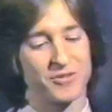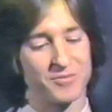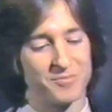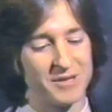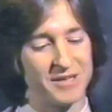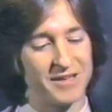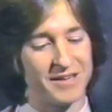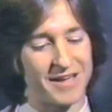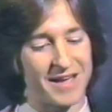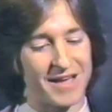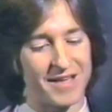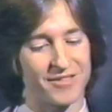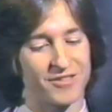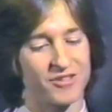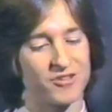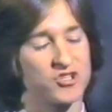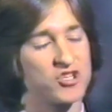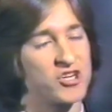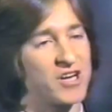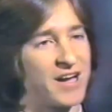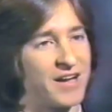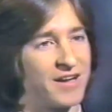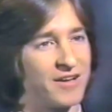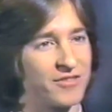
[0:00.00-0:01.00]
to me, as a
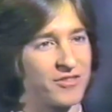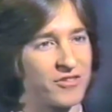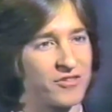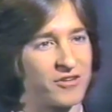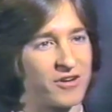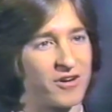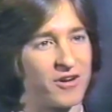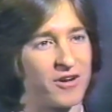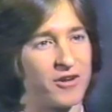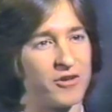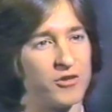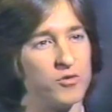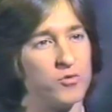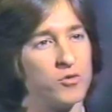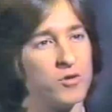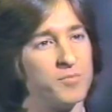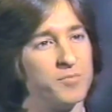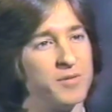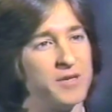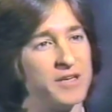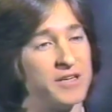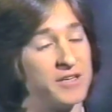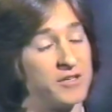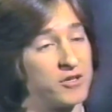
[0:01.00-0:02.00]
child star, you would
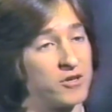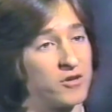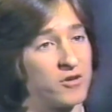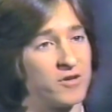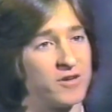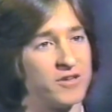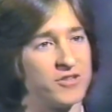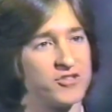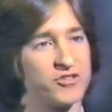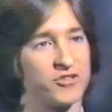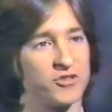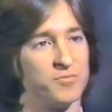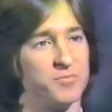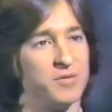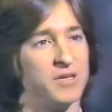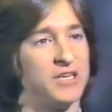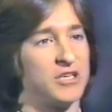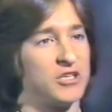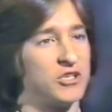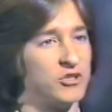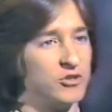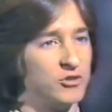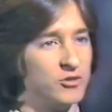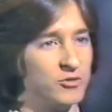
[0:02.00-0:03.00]
be encouraged to be
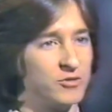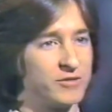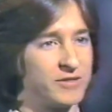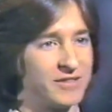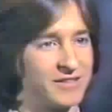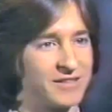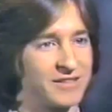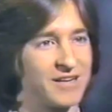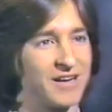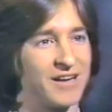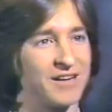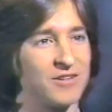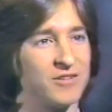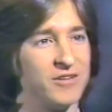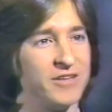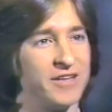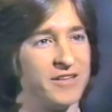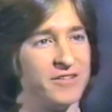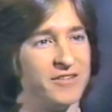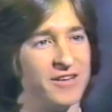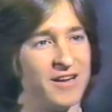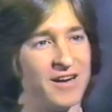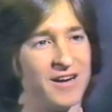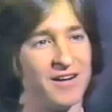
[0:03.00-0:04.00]
cute and cuddly
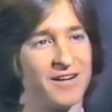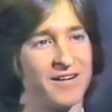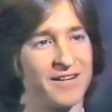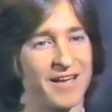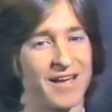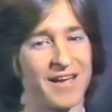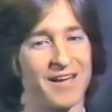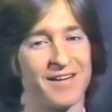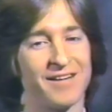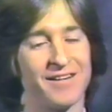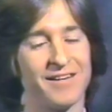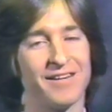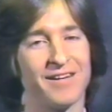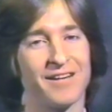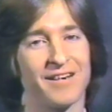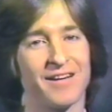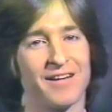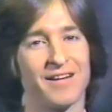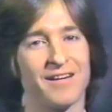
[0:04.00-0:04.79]
and young, and